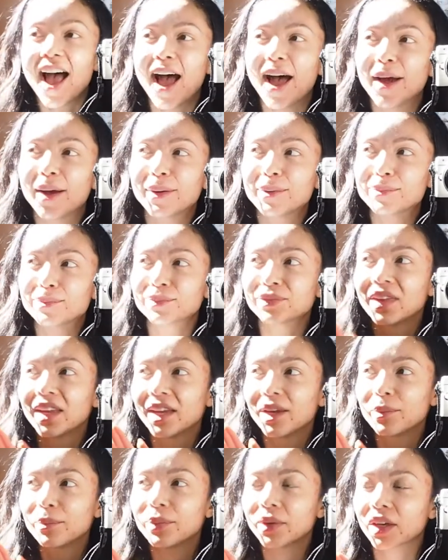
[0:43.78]
um,
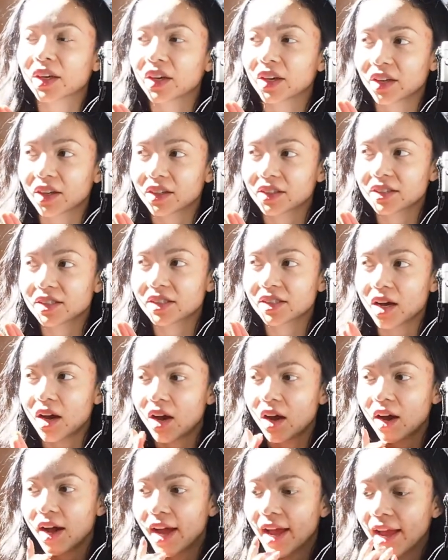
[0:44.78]
because
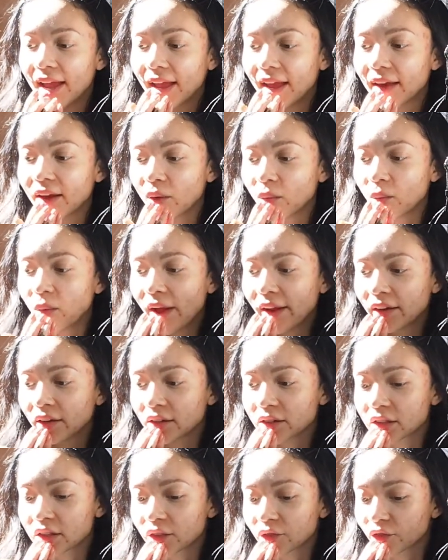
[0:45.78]
I
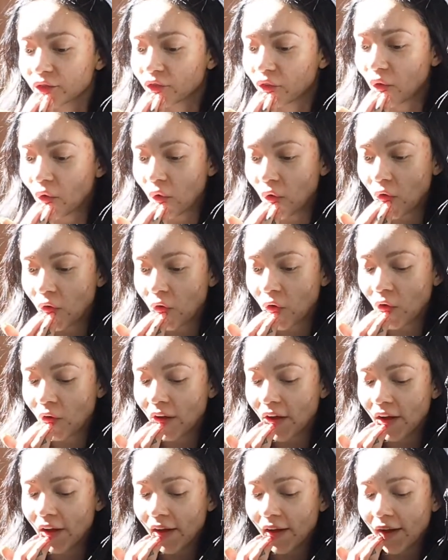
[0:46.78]
went
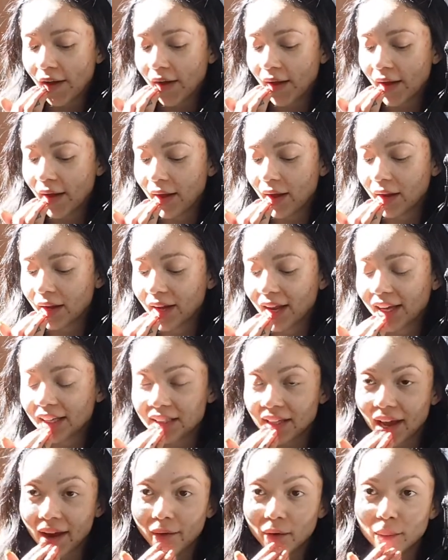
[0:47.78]
for
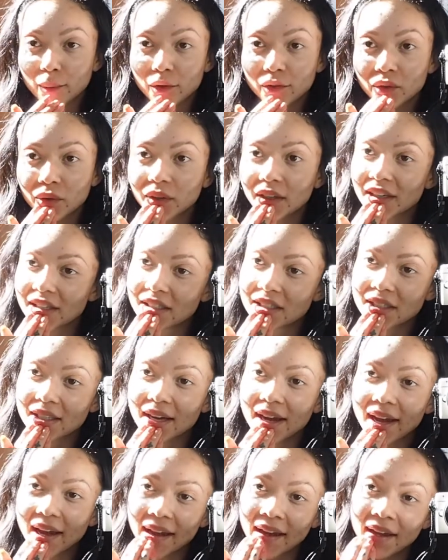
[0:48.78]
laser hair removal
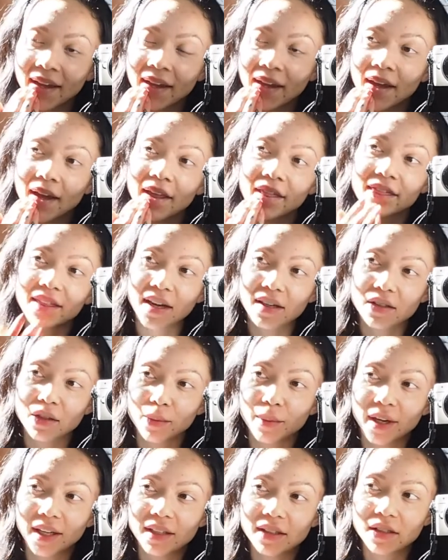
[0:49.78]
yesterday. That's
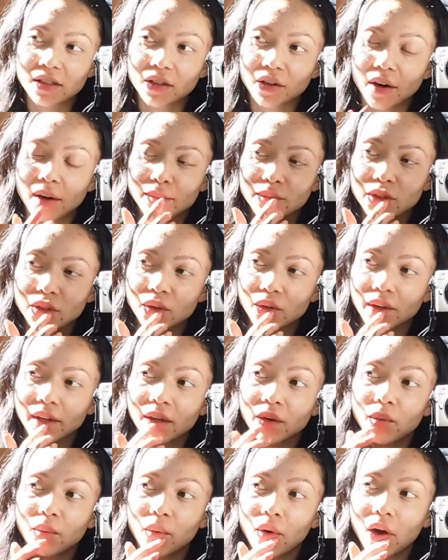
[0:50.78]
on my Instagram story,
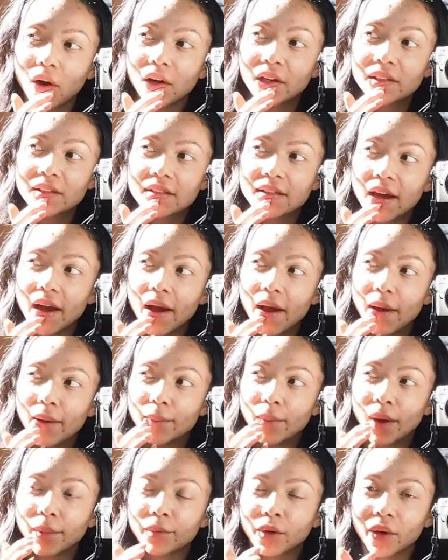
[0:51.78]
or was.
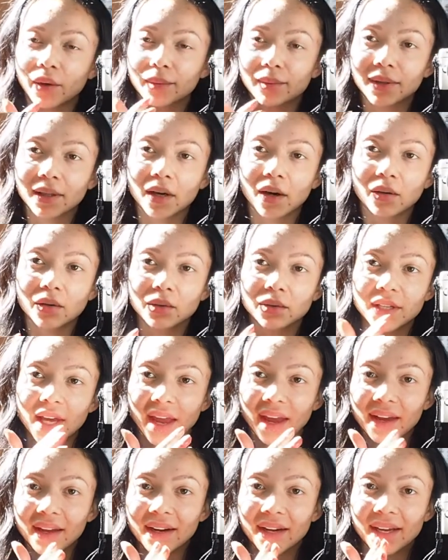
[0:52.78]
Um, I'm going with a girl called
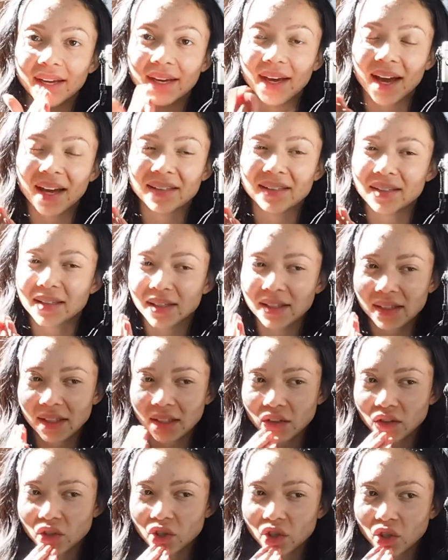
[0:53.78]
Hayley
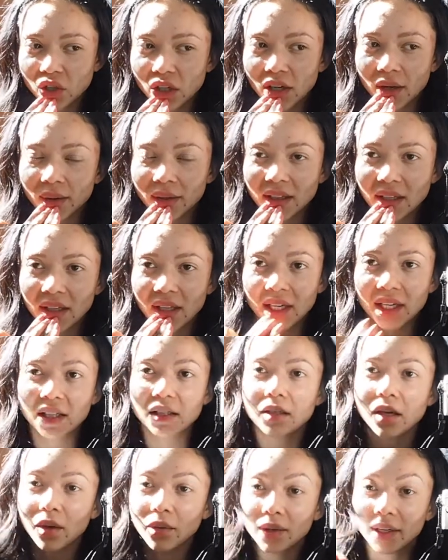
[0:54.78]
Aesthetic Studio, I think it
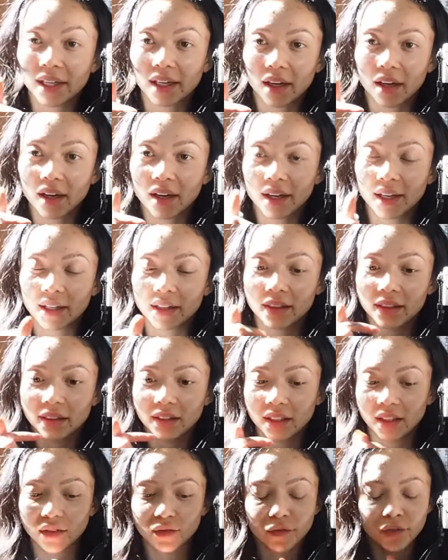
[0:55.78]
is. I'll link her in
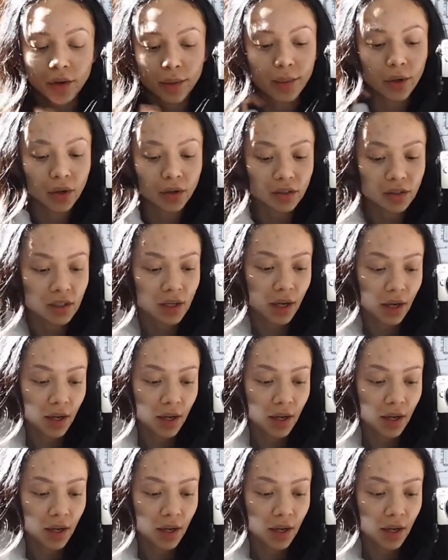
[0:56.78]
the info box.